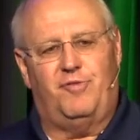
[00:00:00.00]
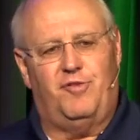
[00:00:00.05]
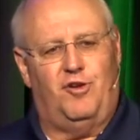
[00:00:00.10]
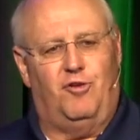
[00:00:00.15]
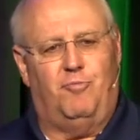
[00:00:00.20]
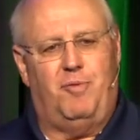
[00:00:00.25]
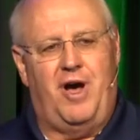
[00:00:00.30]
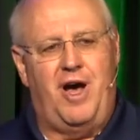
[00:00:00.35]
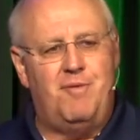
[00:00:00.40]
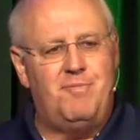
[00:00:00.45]
that
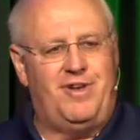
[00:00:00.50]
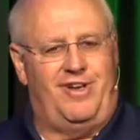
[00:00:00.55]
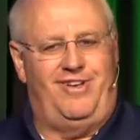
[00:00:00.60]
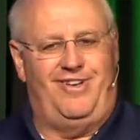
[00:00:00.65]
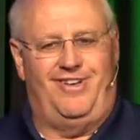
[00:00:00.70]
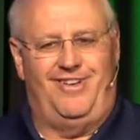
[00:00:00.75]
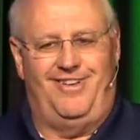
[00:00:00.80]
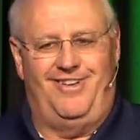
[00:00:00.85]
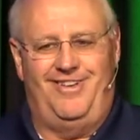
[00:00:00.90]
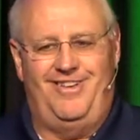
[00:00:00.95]
Obama
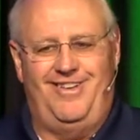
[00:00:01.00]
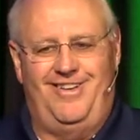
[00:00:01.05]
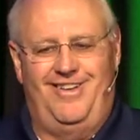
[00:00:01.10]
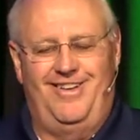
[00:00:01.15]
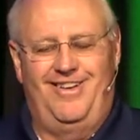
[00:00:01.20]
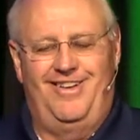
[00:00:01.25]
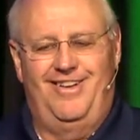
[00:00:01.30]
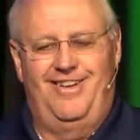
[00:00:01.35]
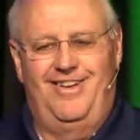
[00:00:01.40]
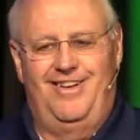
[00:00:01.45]
did.
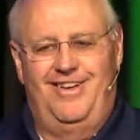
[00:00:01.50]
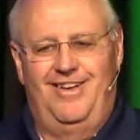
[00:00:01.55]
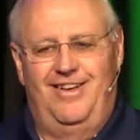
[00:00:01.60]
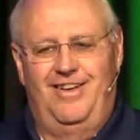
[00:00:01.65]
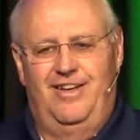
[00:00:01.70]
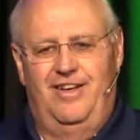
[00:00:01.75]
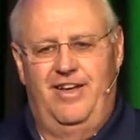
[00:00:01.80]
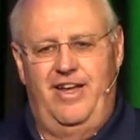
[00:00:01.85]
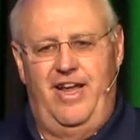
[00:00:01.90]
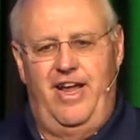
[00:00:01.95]

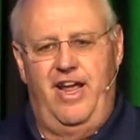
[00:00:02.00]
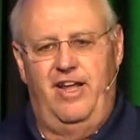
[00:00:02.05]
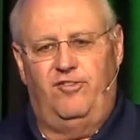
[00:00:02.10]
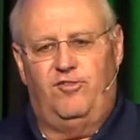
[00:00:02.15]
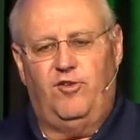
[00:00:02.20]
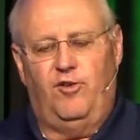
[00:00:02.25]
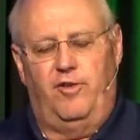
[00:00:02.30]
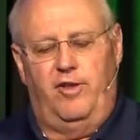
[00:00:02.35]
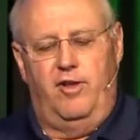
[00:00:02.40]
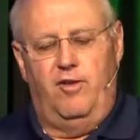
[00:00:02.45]
And
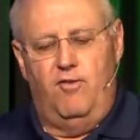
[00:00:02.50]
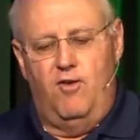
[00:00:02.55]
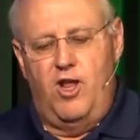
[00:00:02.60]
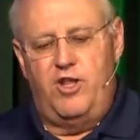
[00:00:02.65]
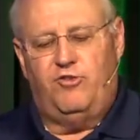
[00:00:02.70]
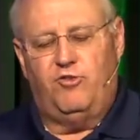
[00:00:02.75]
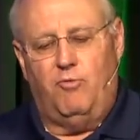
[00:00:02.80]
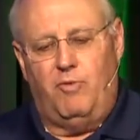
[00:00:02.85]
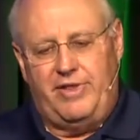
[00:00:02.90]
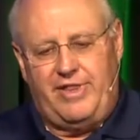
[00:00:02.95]
so, and
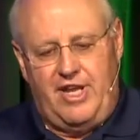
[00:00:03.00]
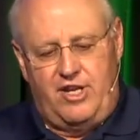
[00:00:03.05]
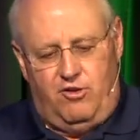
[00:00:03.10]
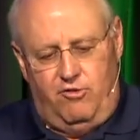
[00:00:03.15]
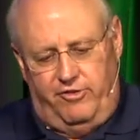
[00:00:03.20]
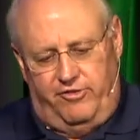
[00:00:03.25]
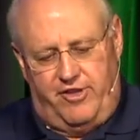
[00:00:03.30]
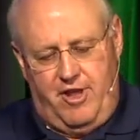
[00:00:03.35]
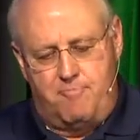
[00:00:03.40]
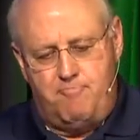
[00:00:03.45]
so what they do
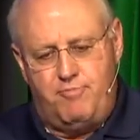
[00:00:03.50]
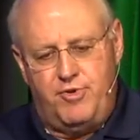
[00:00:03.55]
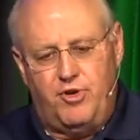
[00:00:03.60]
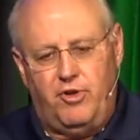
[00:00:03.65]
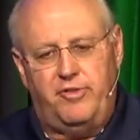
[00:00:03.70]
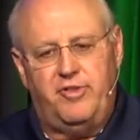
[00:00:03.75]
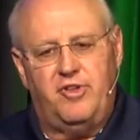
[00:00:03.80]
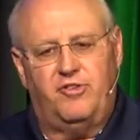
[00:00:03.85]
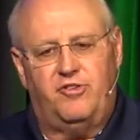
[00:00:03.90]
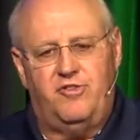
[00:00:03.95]
is they
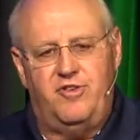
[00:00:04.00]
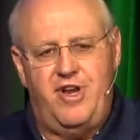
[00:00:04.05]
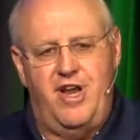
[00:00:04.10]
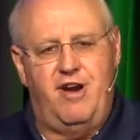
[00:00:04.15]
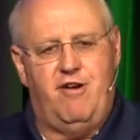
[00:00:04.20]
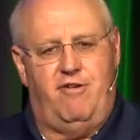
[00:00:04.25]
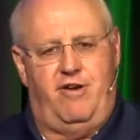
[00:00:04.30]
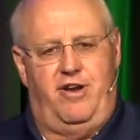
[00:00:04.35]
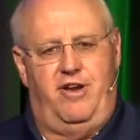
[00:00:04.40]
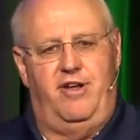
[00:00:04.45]
build this
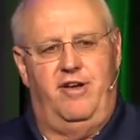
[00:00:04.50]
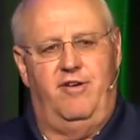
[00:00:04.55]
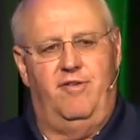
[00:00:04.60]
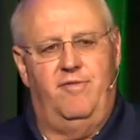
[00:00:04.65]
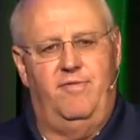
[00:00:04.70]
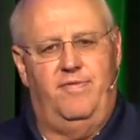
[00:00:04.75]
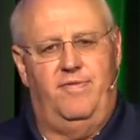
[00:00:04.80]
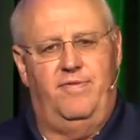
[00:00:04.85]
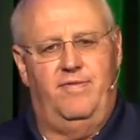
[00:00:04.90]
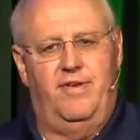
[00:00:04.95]

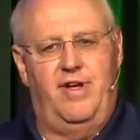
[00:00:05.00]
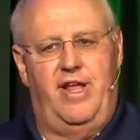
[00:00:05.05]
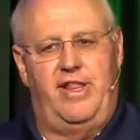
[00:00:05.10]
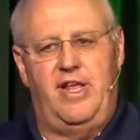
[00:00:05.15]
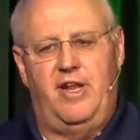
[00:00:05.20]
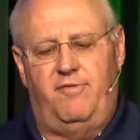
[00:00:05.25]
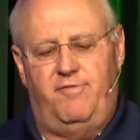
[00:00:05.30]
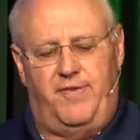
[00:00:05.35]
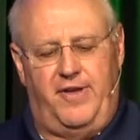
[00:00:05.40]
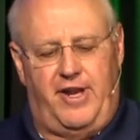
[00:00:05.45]
narrative and
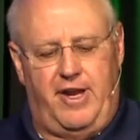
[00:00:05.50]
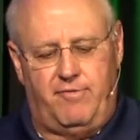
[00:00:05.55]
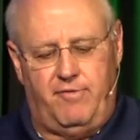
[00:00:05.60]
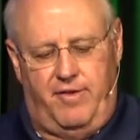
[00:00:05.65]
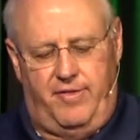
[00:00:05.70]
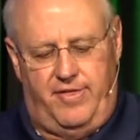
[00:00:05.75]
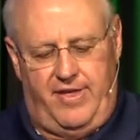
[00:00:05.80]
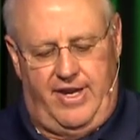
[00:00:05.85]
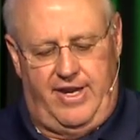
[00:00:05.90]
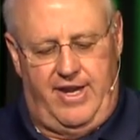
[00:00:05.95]
then fit
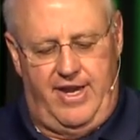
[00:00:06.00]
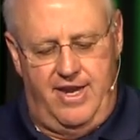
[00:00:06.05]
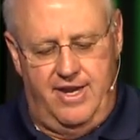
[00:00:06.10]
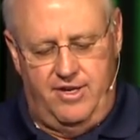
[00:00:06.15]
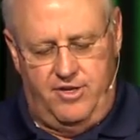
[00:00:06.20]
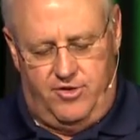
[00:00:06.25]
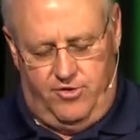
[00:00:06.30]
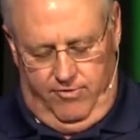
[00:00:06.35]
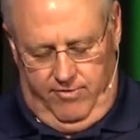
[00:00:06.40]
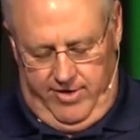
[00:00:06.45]
everything
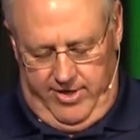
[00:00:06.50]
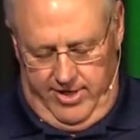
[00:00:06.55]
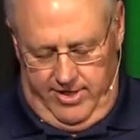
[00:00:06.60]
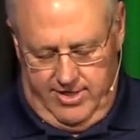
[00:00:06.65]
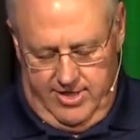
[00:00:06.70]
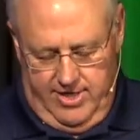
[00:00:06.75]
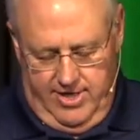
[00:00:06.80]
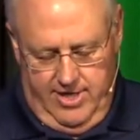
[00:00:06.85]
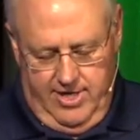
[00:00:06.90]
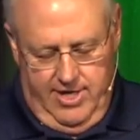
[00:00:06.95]
into
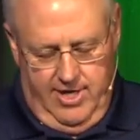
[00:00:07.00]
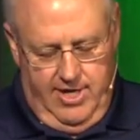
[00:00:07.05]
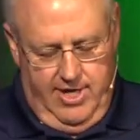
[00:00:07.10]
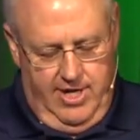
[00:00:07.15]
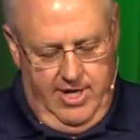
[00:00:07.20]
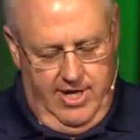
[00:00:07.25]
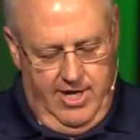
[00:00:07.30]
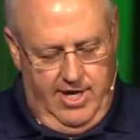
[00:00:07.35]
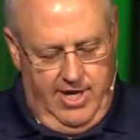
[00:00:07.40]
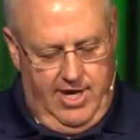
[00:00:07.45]

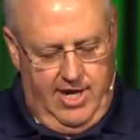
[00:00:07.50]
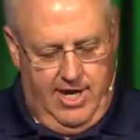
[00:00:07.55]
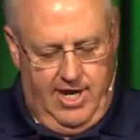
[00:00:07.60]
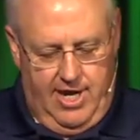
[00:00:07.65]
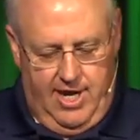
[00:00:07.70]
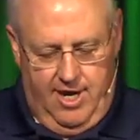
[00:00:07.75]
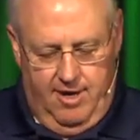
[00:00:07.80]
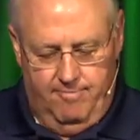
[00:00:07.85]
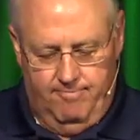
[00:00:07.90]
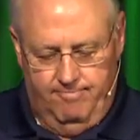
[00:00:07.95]
it.
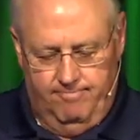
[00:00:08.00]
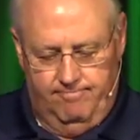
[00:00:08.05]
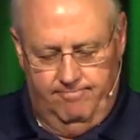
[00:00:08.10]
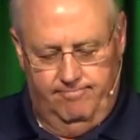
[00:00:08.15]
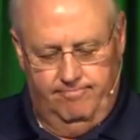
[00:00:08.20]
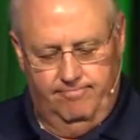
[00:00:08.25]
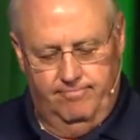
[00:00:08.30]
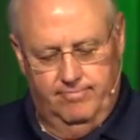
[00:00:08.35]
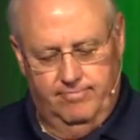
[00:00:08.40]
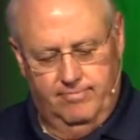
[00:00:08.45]
Um,
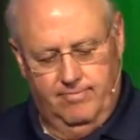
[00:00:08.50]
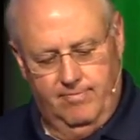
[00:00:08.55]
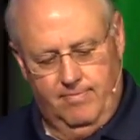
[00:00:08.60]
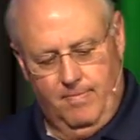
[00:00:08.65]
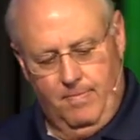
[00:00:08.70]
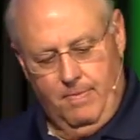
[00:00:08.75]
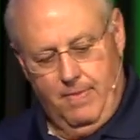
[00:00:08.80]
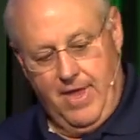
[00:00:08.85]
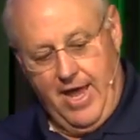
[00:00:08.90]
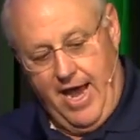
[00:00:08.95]

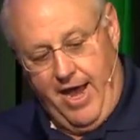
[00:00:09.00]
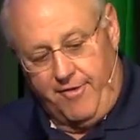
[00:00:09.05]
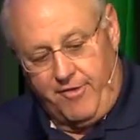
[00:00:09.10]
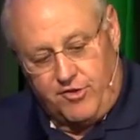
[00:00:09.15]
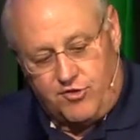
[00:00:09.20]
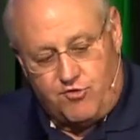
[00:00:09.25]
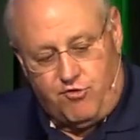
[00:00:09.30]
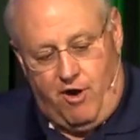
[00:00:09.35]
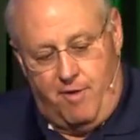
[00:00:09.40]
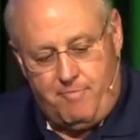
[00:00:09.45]
How the
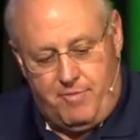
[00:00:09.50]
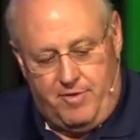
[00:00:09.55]
Trump